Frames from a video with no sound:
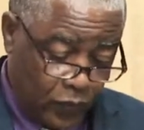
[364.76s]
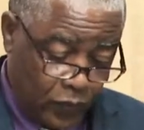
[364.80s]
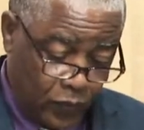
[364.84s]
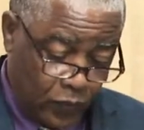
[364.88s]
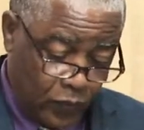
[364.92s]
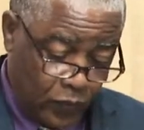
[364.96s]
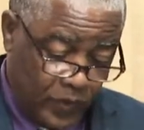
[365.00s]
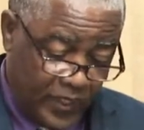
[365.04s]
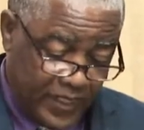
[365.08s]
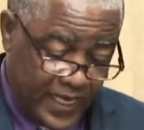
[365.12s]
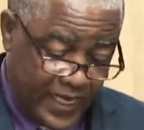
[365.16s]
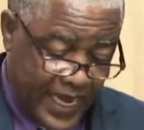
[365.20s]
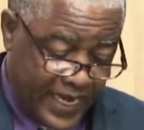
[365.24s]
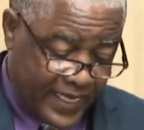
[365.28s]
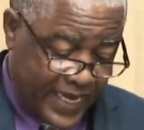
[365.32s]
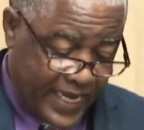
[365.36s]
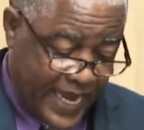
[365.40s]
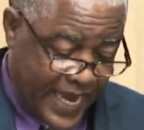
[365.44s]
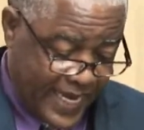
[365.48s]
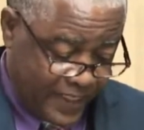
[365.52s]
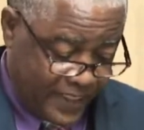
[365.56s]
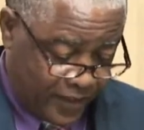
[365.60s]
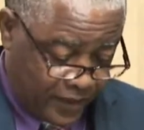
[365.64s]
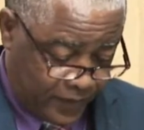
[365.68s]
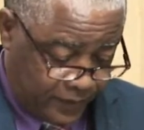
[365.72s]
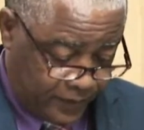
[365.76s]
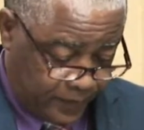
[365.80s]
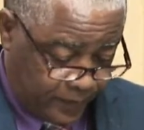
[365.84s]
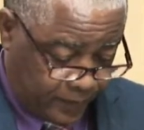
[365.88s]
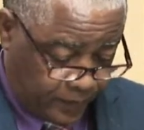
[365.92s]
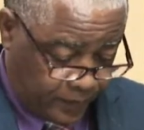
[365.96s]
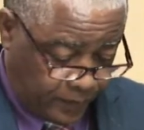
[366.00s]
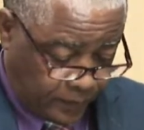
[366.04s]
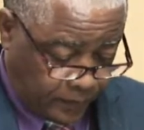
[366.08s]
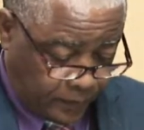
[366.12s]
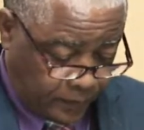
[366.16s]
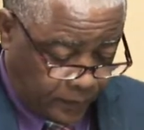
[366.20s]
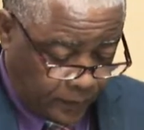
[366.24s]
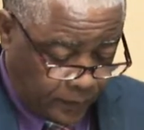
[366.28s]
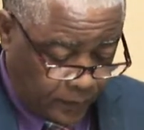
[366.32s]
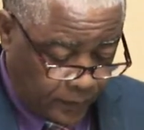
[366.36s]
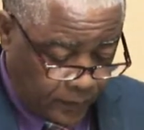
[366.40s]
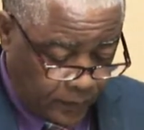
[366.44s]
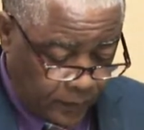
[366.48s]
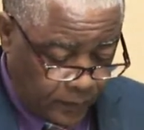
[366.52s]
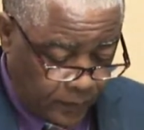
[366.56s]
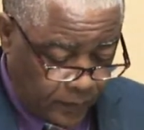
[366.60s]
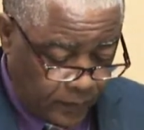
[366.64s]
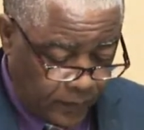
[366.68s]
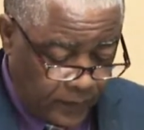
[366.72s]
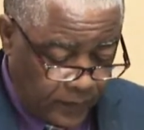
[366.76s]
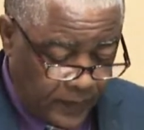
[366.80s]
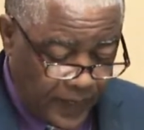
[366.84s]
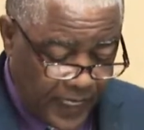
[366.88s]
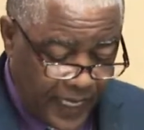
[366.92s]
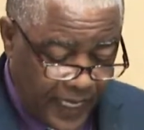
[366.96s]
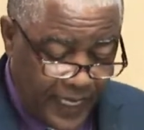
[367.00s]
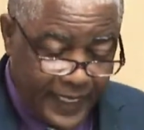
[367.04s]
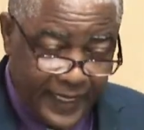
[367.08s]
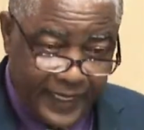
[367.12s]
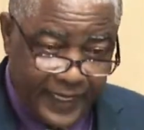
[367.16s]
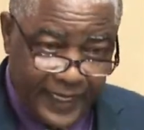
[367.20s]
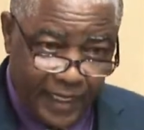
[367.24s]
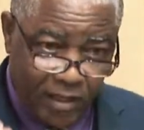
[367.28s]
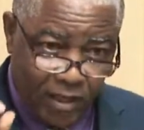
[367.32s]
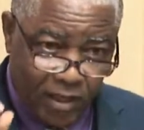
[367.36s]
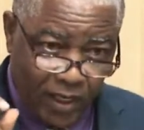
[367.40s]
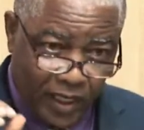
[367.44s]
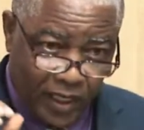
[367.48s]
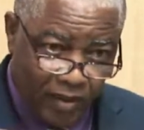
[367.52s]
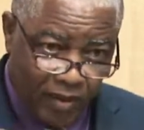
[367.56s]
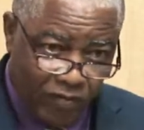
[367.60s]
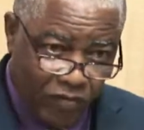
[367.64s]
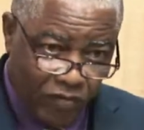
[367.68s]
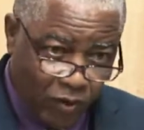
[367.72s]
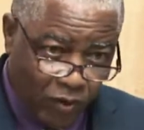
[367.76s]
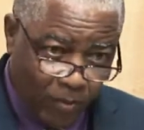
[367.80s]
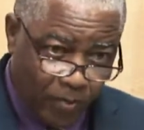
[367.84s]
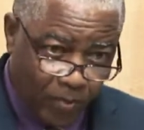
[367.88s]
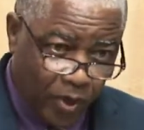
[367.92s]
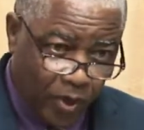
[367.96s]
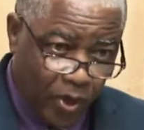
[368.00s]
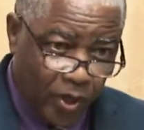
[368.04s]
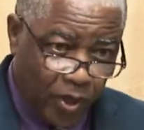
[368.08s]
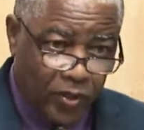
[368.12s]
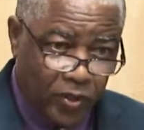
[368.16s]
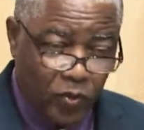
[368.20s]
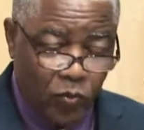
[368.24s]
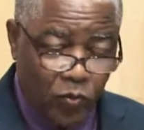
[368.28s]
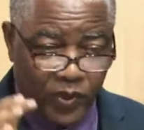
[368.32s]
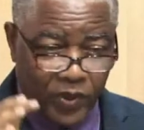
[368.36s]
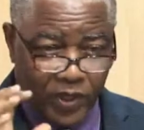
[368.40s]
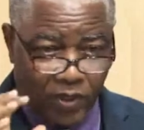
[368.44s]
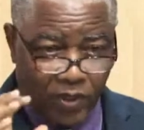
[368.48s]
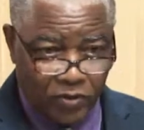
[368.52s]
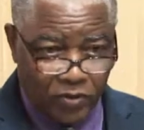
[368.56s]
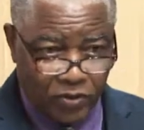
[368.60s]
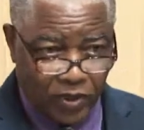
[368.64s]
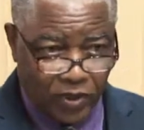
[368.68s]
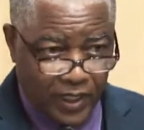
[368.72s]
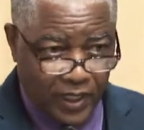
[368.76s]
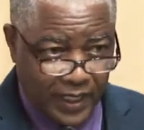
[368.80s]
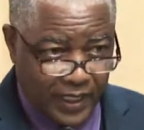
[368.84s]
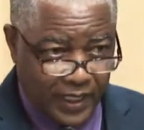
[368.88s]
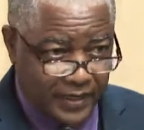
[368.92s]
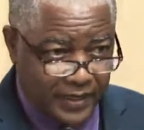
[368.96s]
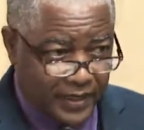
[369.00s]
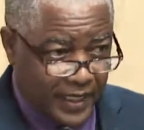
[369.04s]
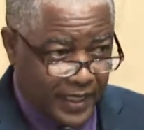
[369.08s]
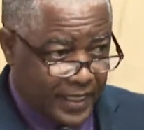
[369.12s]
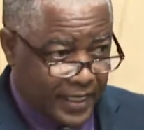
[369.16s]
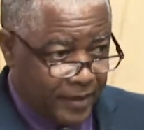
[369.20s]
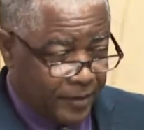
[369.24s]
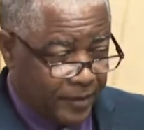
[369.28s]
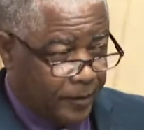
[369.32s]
will get cash. And they cannot give you a bond without your consent.